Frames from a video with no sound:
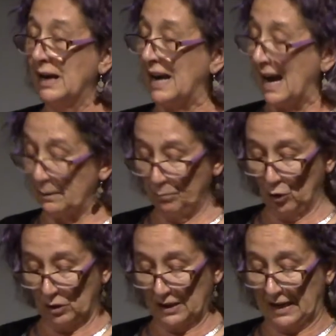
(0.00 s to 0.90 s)
can
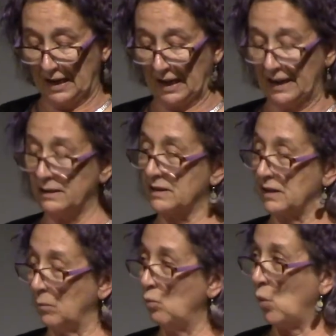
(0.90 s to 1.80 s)
partake in
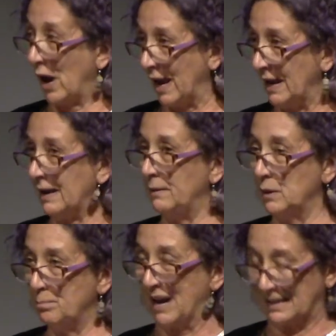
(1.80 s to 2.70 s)
some way in the
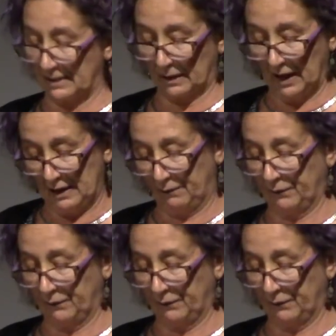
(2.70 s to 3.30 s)
best life,